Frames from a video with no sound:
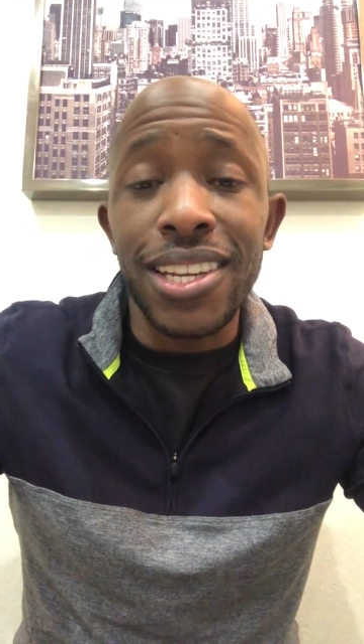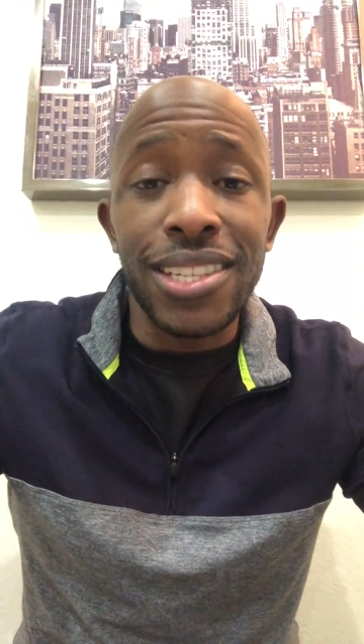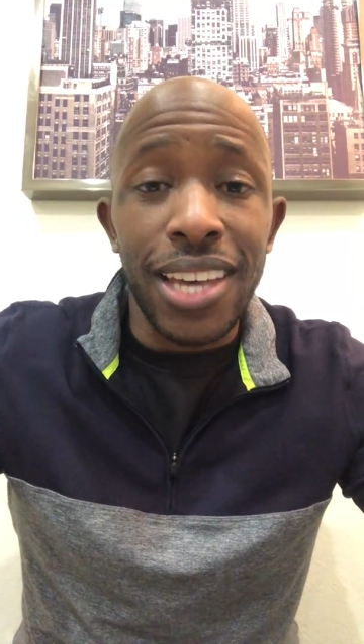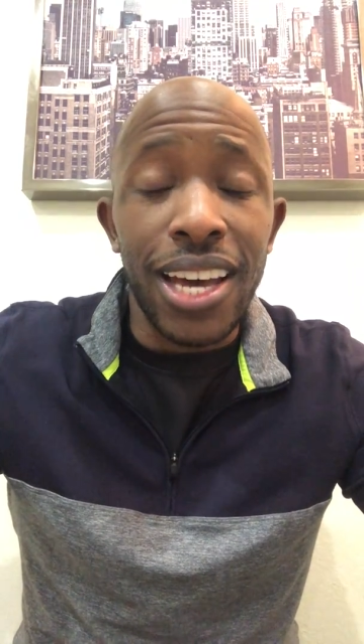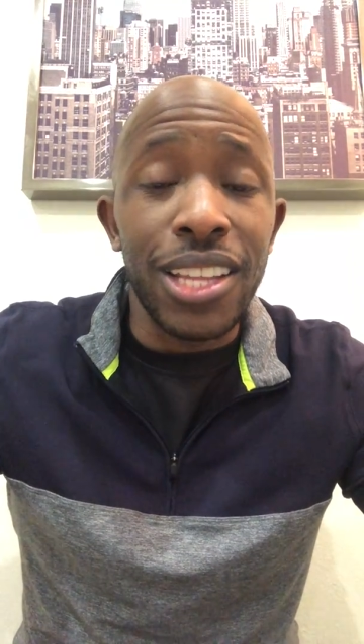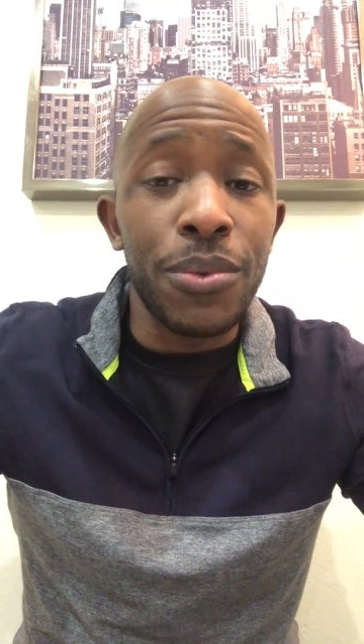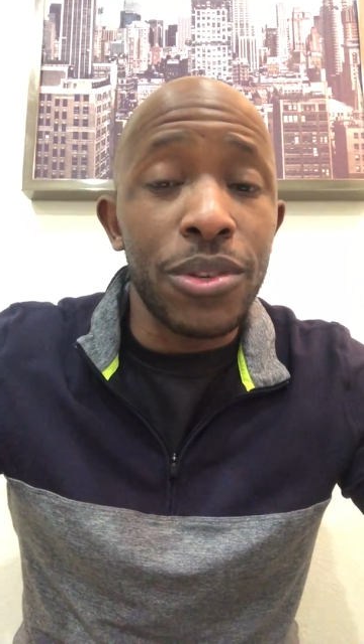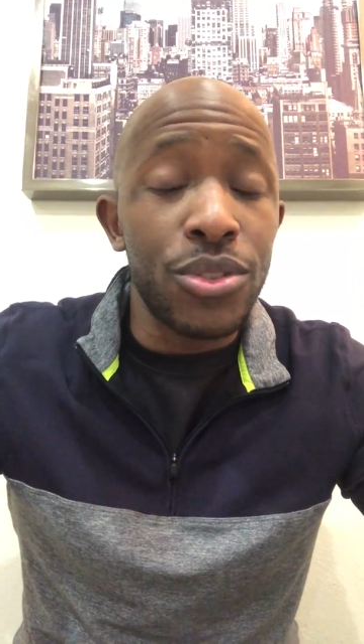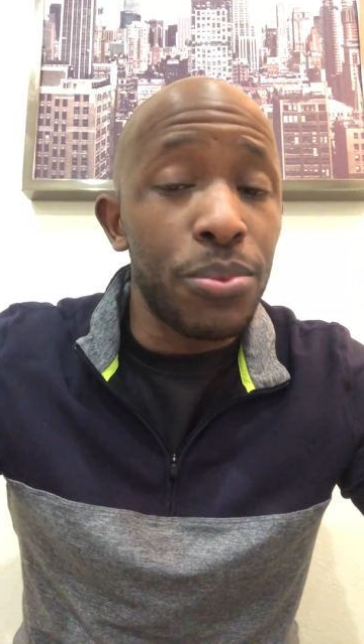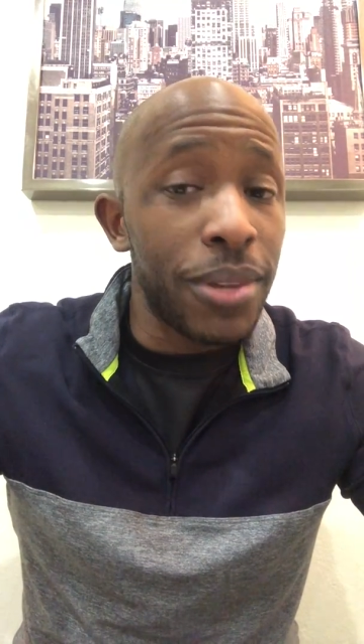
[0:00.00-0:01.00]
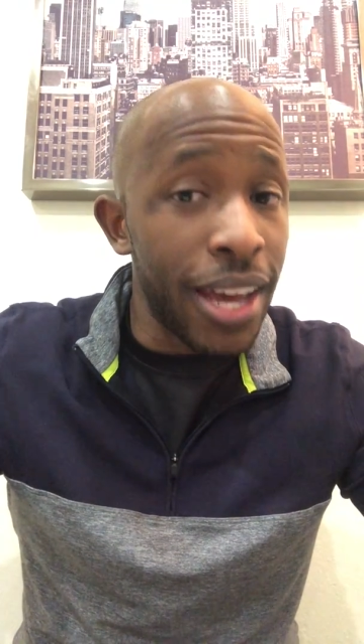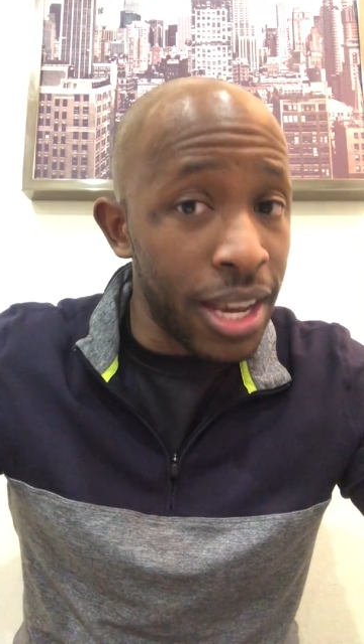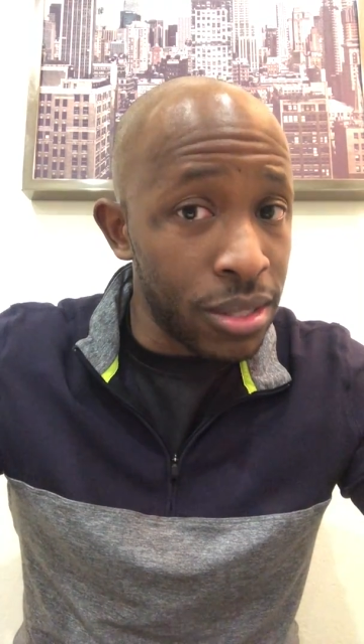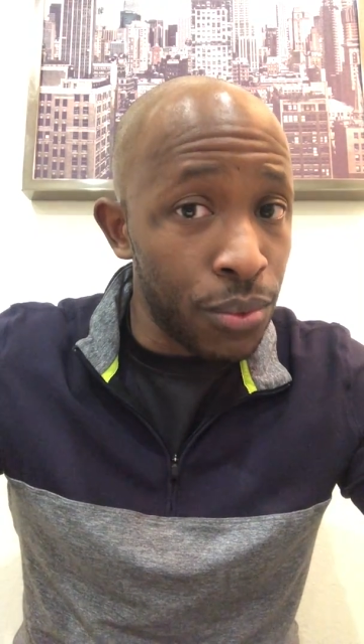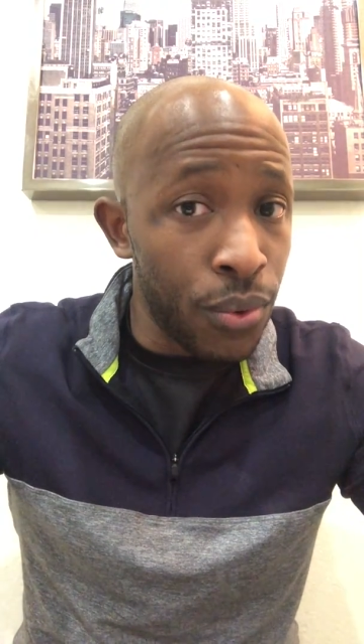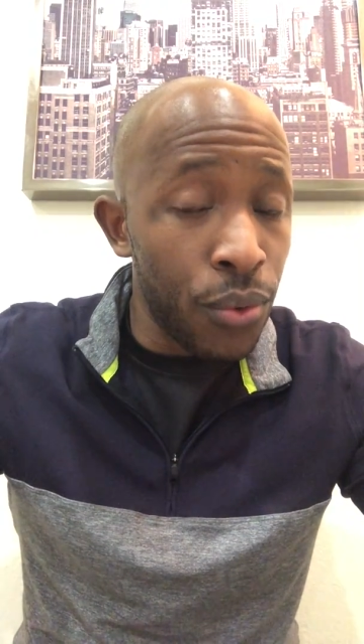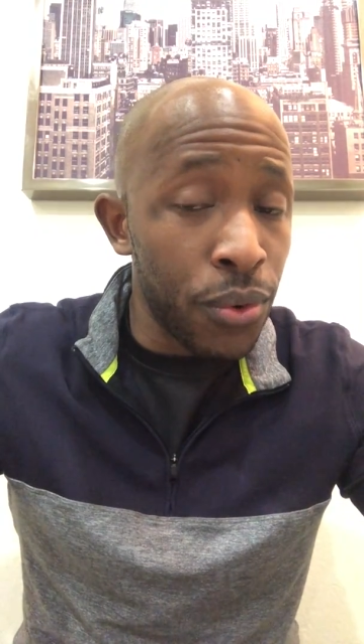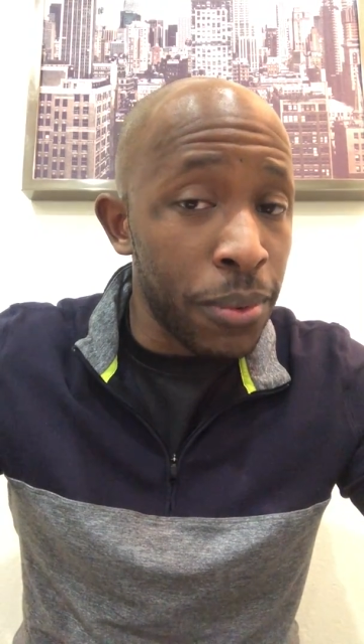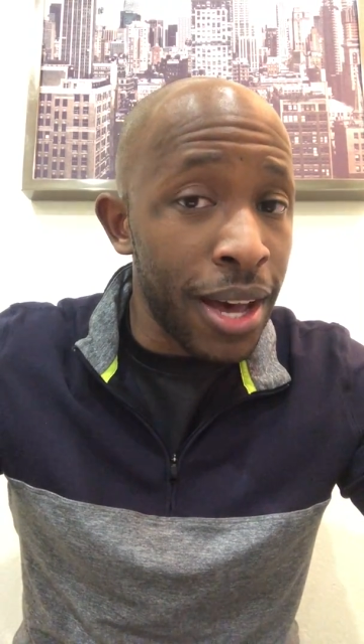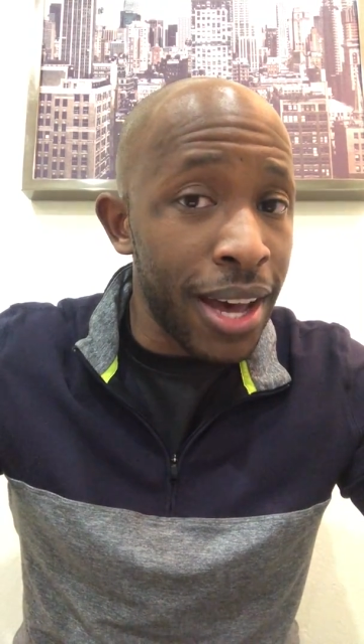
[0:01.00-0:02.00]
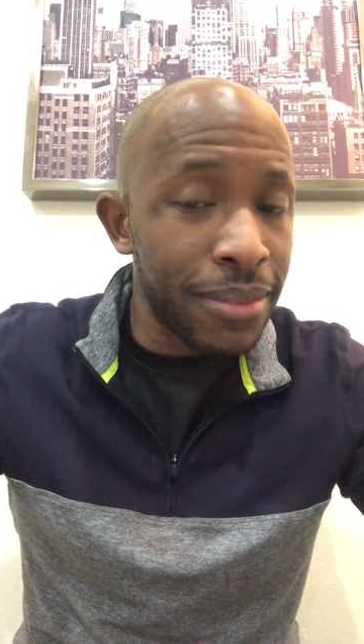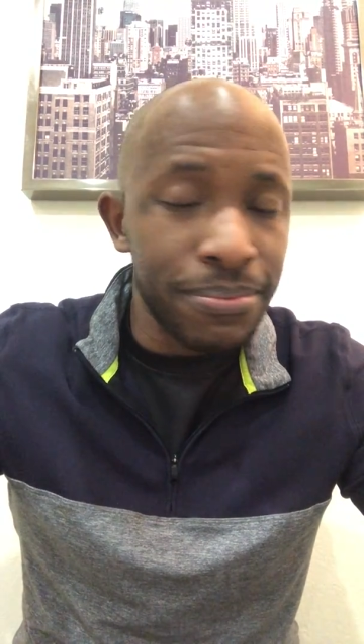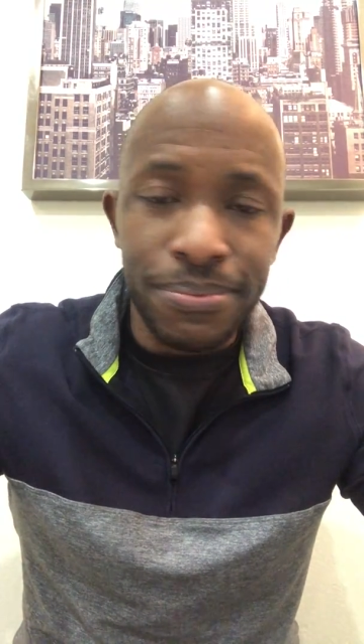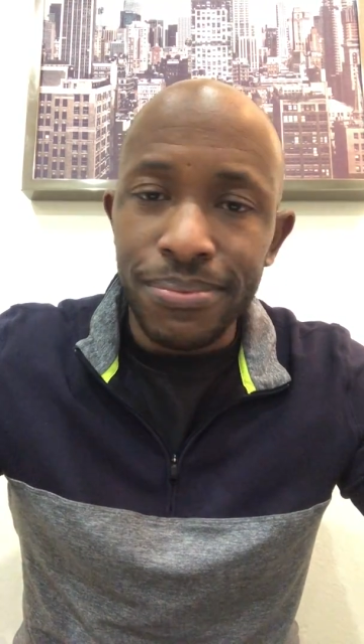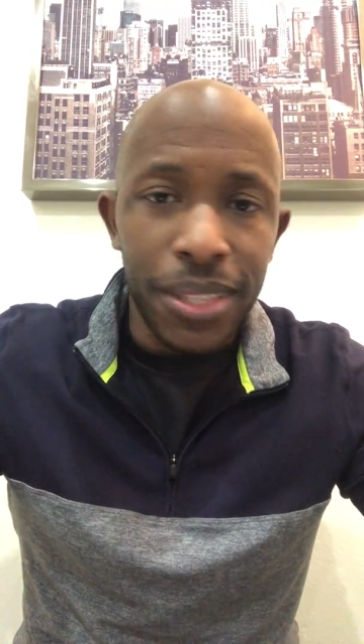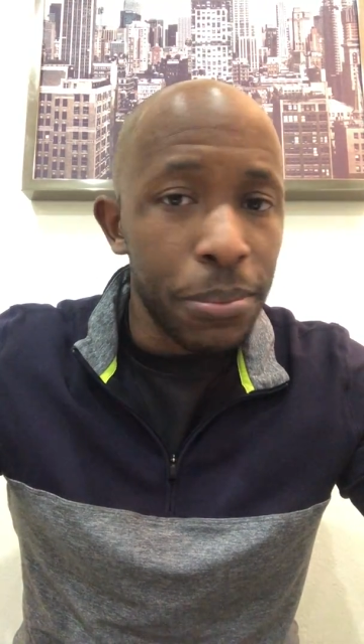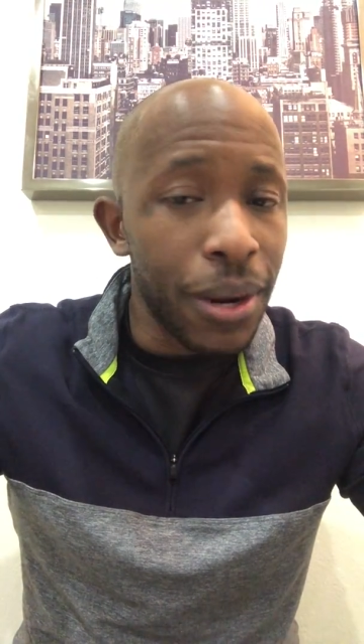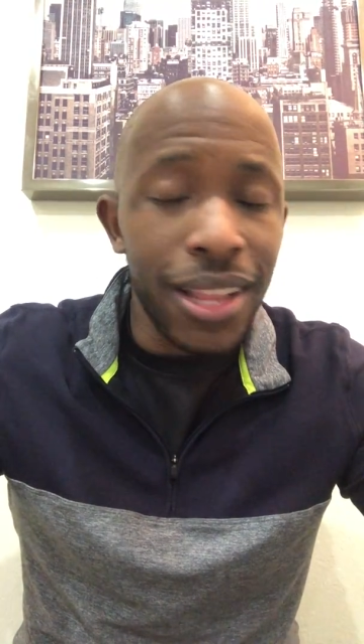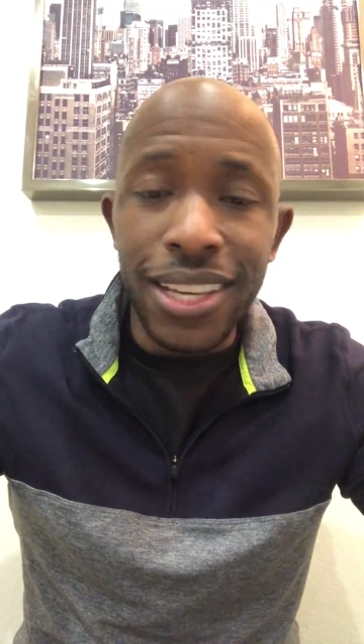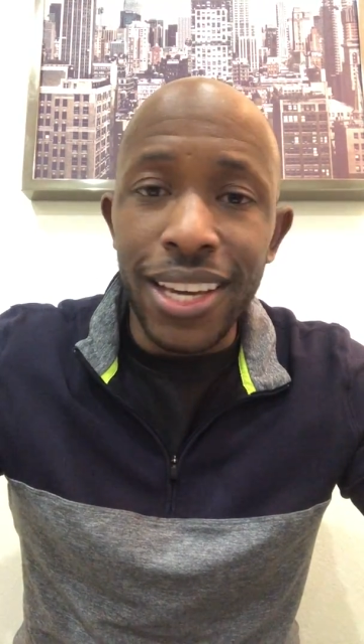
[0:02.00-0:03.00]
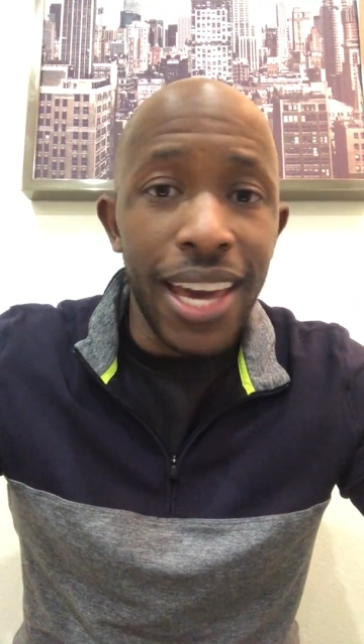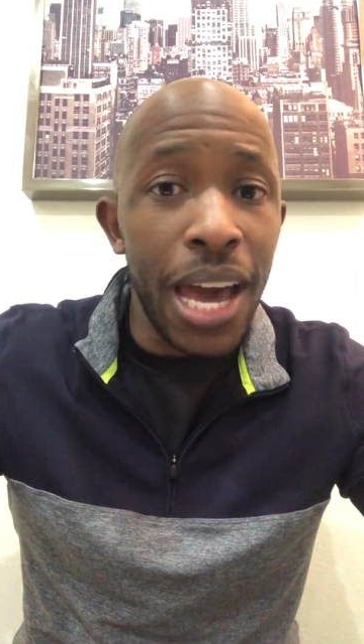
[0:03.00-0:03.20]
exactly what you've been asking for from God probably ain't